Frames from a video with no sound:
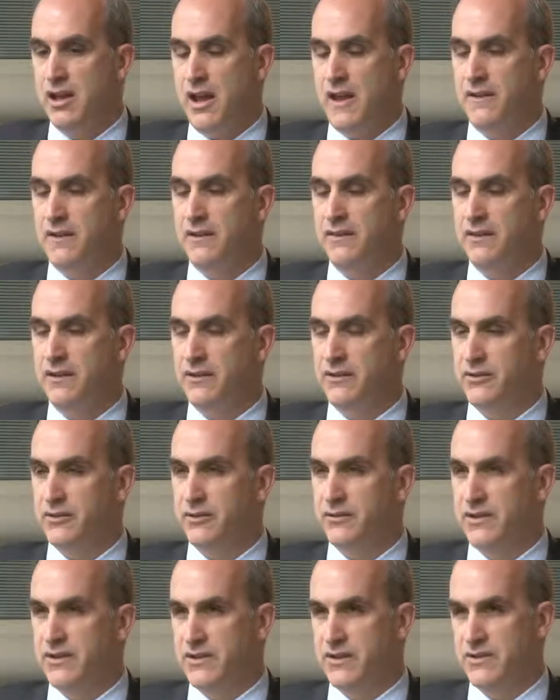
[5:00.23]
and that these
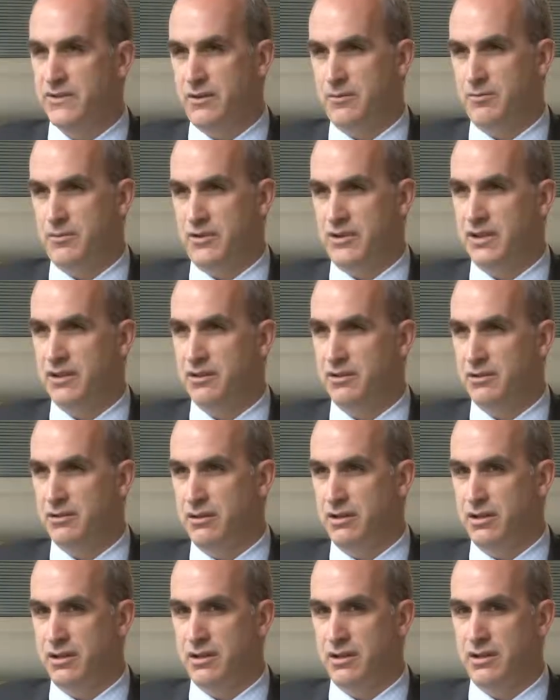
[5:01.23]
services are
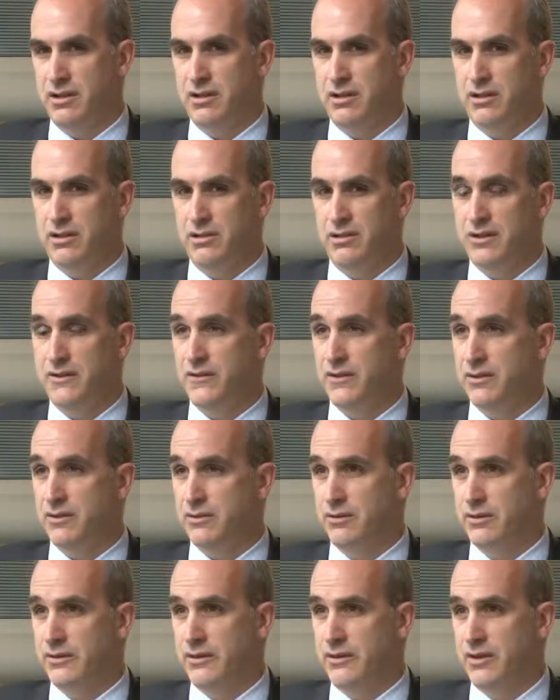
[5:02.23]
particularly
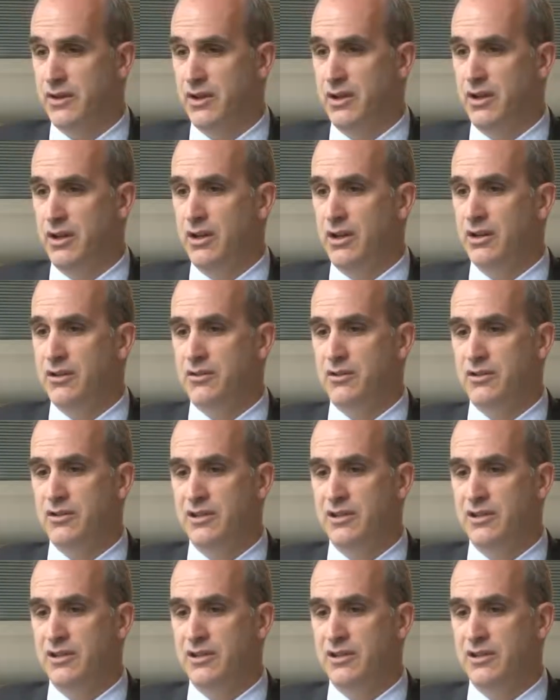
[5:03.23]
difficult to